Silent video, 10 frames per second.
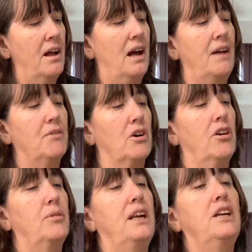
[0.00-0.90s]
I've
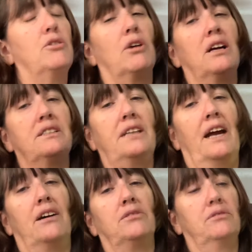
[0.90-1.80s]
already crossed
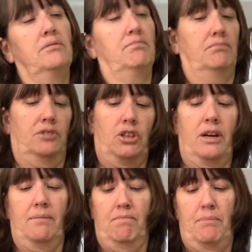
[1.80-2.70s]
out,
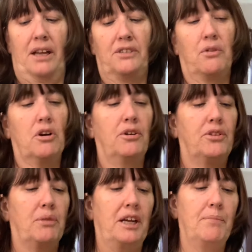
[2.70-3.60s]
page
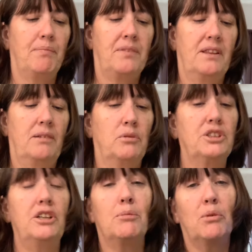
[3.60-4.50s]
403. We'll
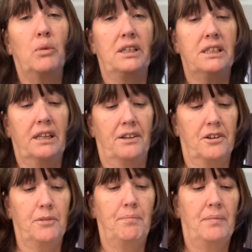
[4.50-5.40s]
do number 1
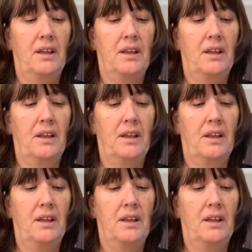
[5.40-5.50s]
together.